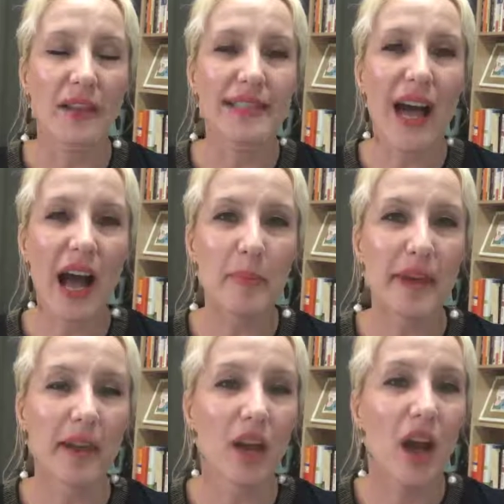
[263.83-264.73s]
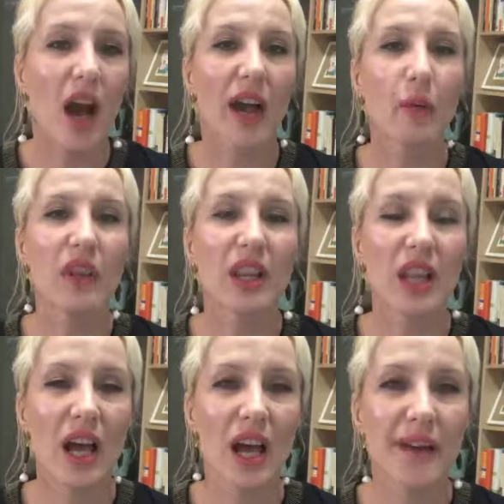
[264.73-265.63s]
topic, I would
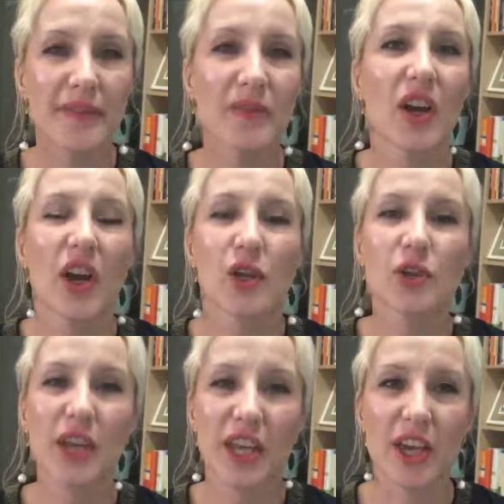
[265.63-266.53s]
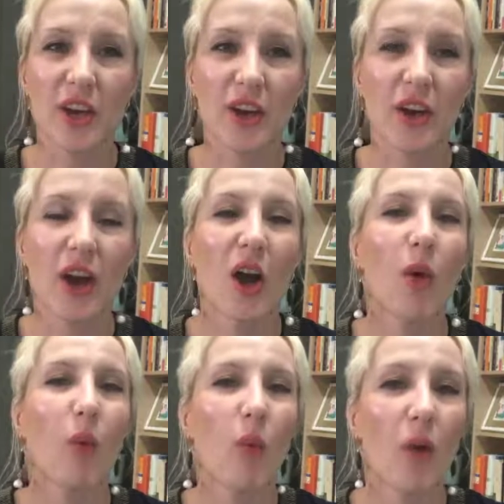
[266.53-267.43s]
love to hear
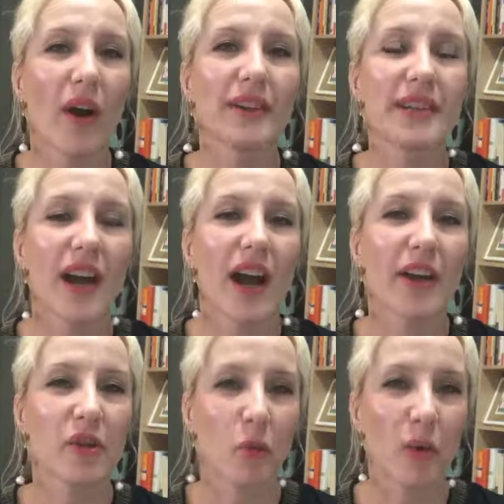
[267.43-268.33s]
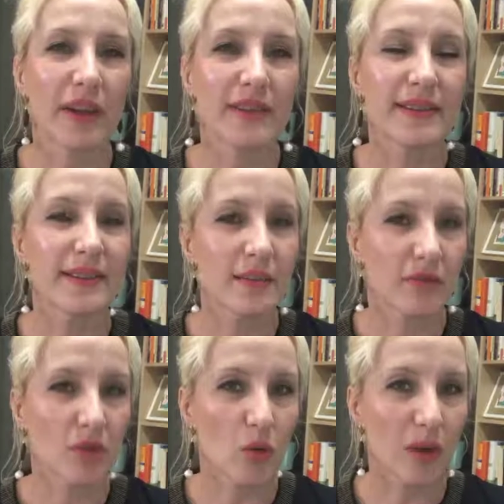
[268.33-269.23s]
what are your wins
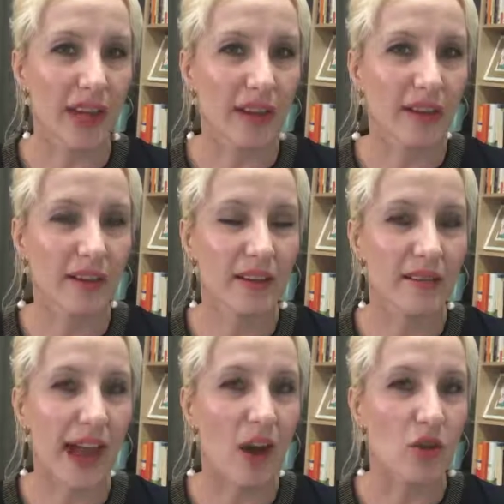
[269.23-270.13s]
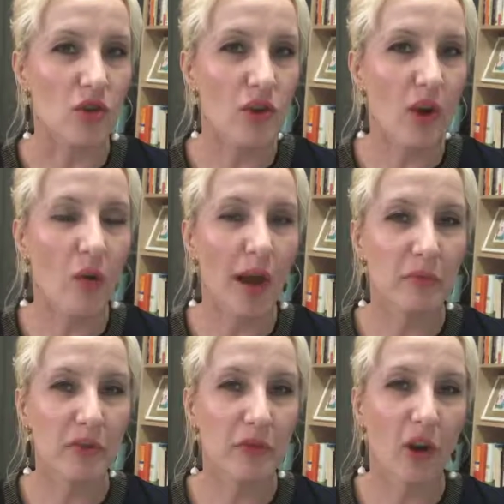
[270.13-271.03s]
for the week. Now, you know
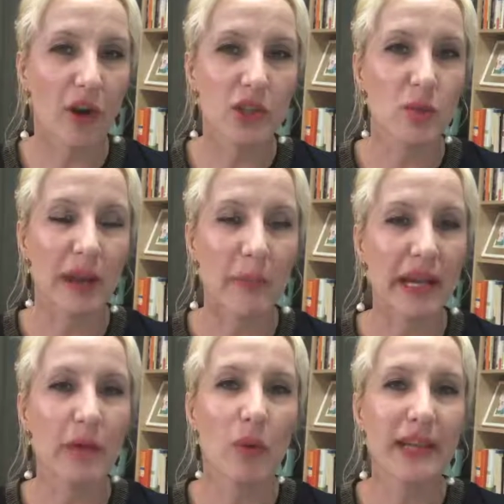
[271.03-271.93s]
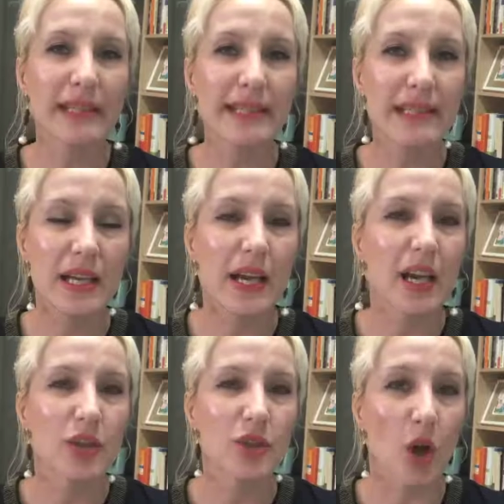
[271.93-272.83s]
I'm referring to my money wins,
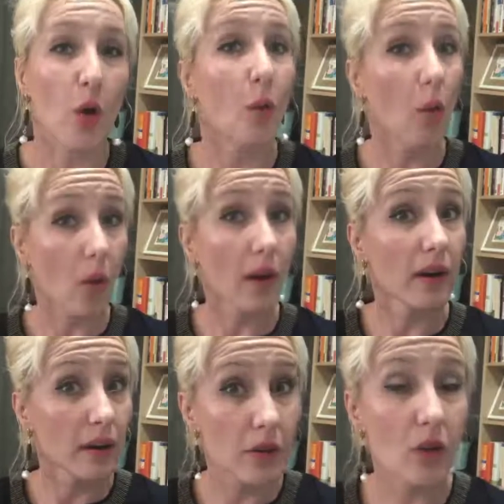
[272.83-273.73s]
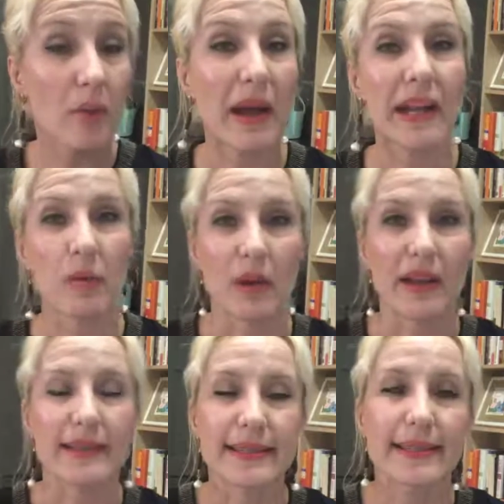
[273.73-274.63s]
or your money
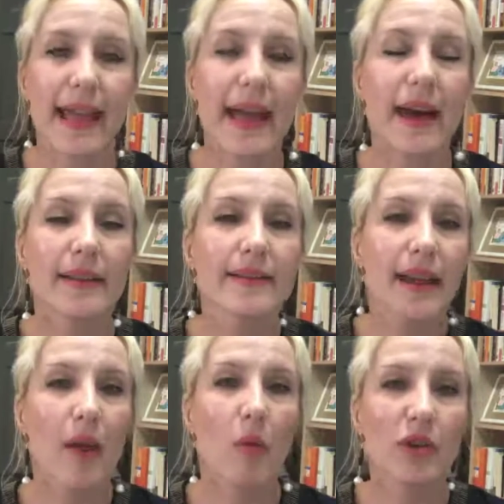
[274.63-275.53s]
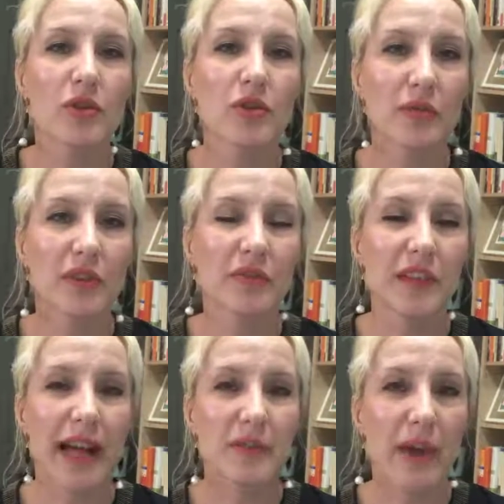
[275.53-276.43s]
wins. And I want you to
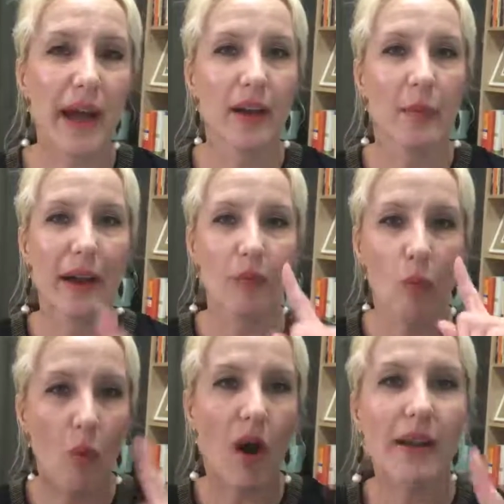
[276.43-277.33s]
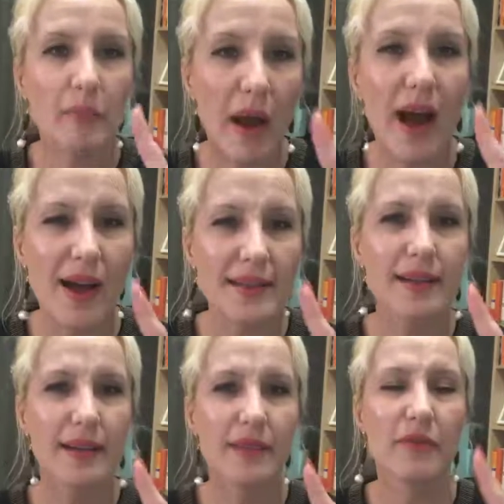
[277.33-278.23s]
reflect back about one
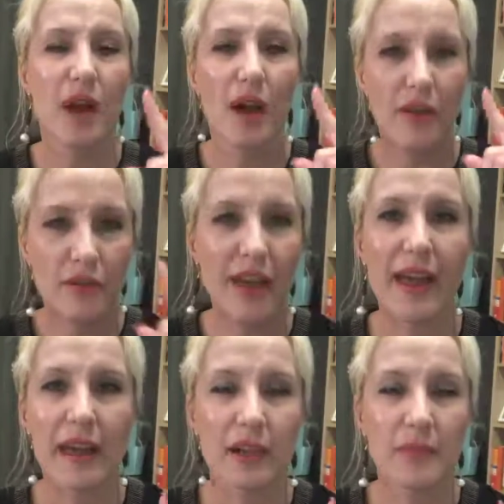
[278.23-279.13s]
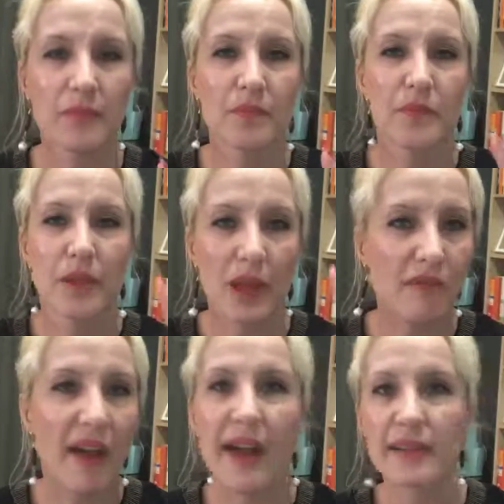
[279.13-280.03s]
positive thing,
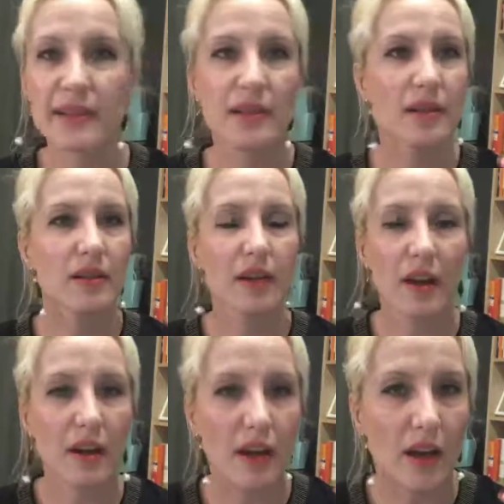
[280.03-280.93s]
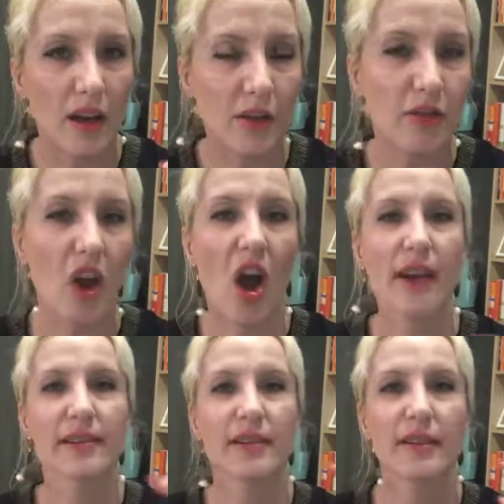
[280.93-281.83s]
event, a
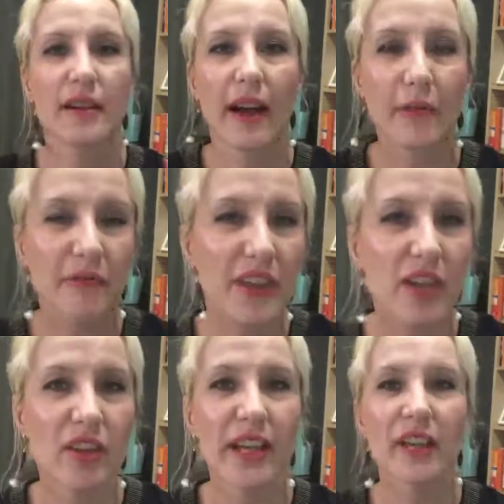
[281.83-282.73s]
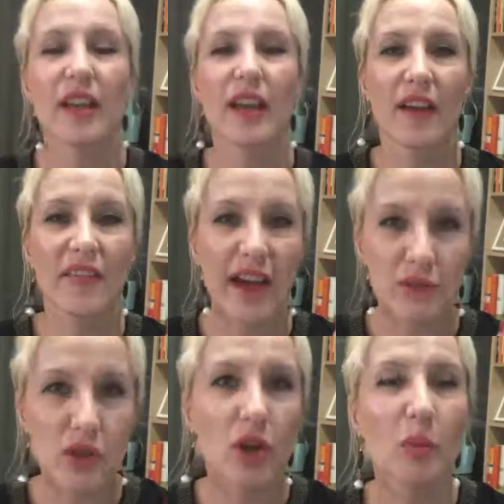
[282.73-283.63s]
thought, a feeling
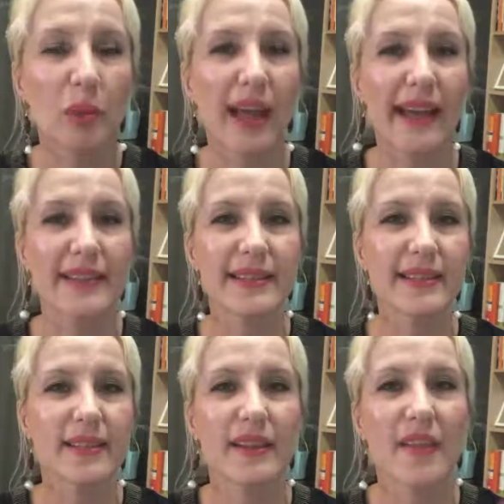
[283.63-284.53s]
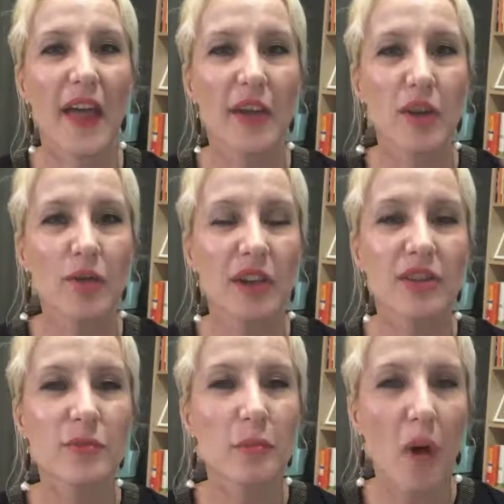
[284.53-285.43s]
that took place that you
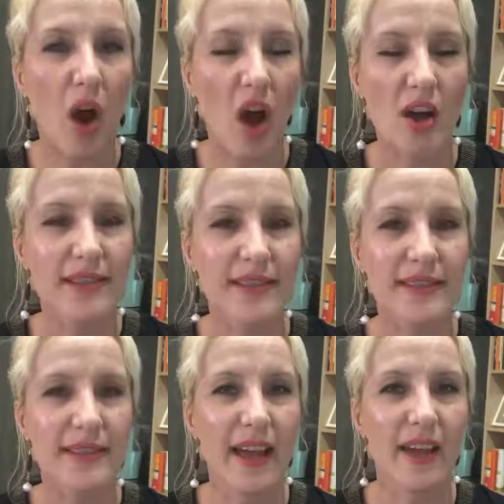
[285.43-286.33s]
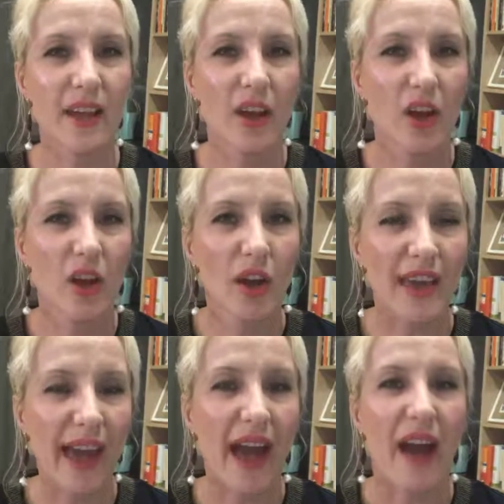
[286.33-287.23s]
can pause and say,
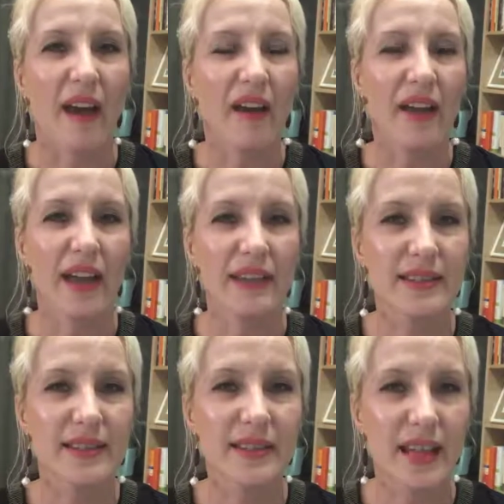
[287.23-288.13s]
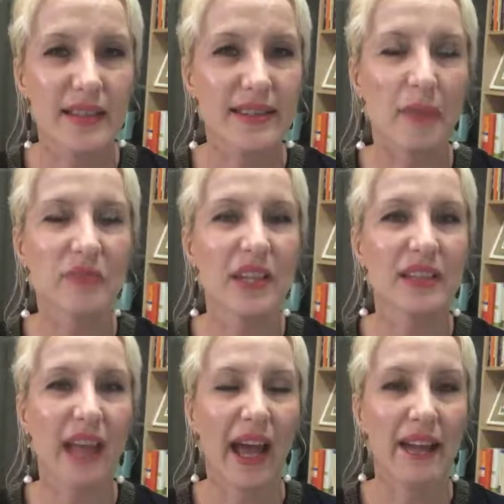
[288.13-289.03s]
yeah, it's
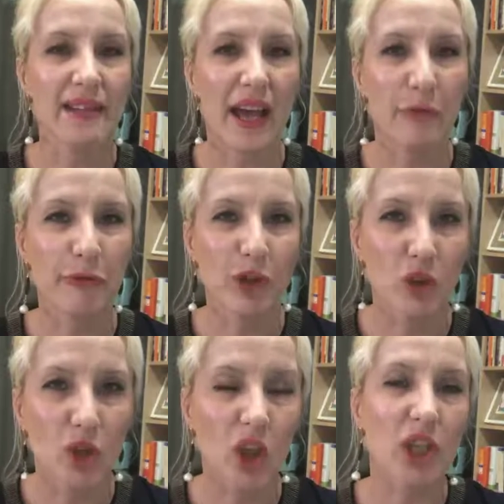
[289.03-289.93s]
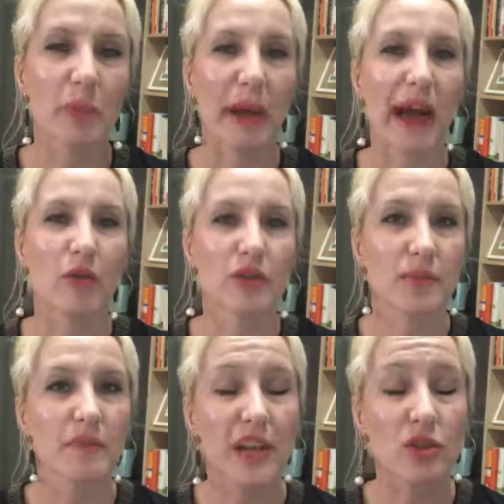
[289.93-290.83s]
something that I feel good about.
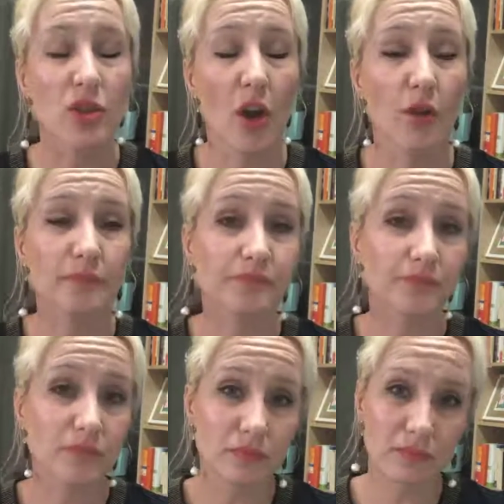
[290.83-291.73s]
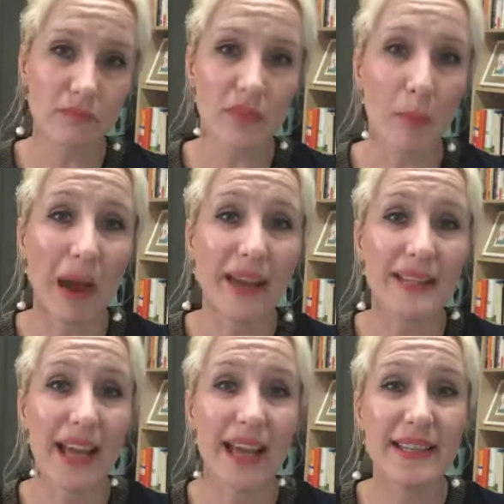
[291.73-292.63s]
And so my
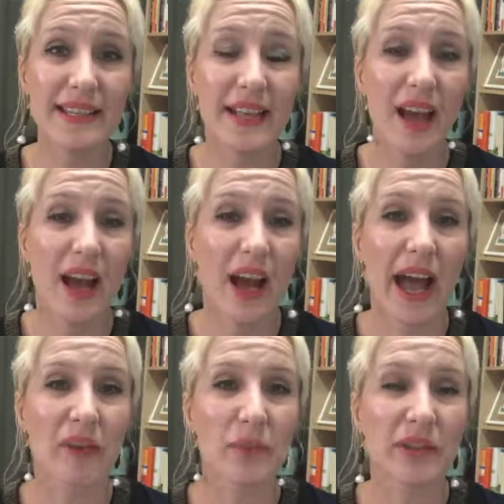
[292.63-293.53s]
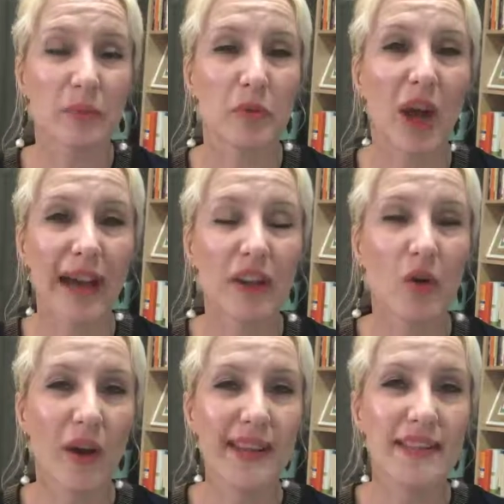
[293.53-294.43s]
days have been kind of
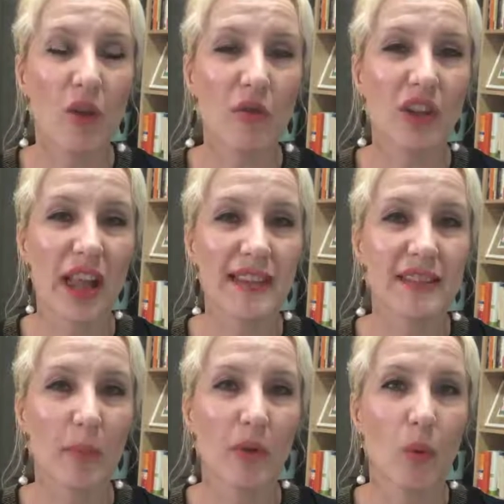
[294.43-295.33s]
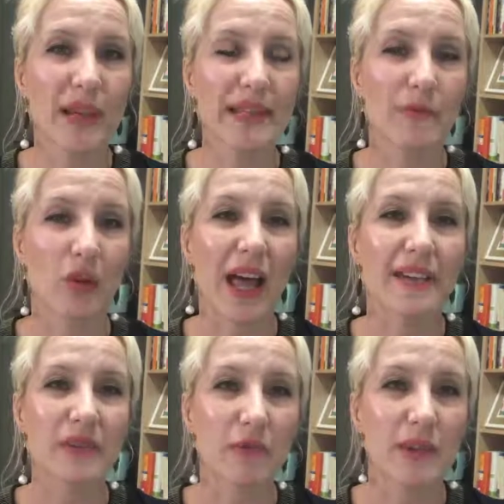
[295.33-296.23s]
crazy over the last couple of weeks for
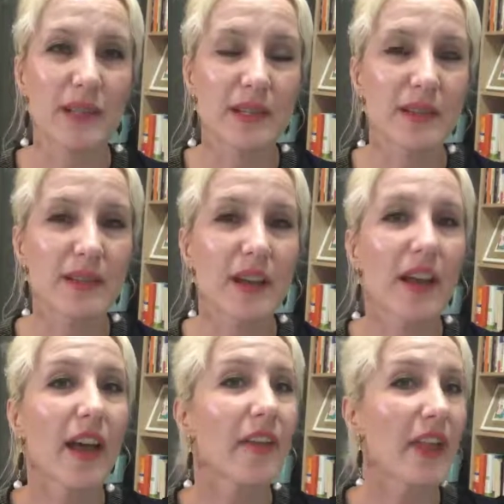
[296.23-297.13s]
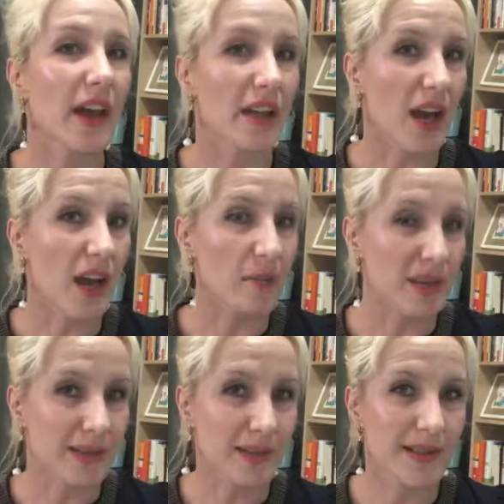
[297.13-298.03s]
lots of reasons that I'm
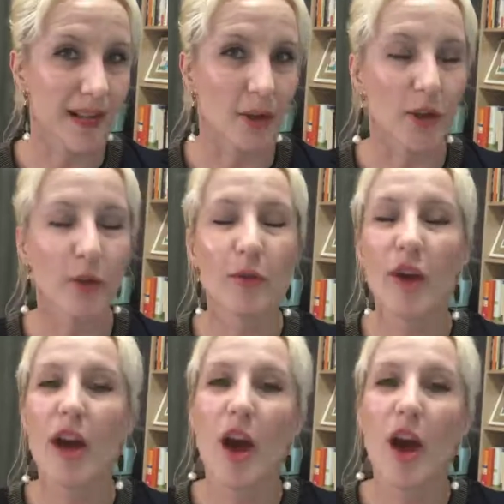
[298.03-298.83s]
yet to tell you.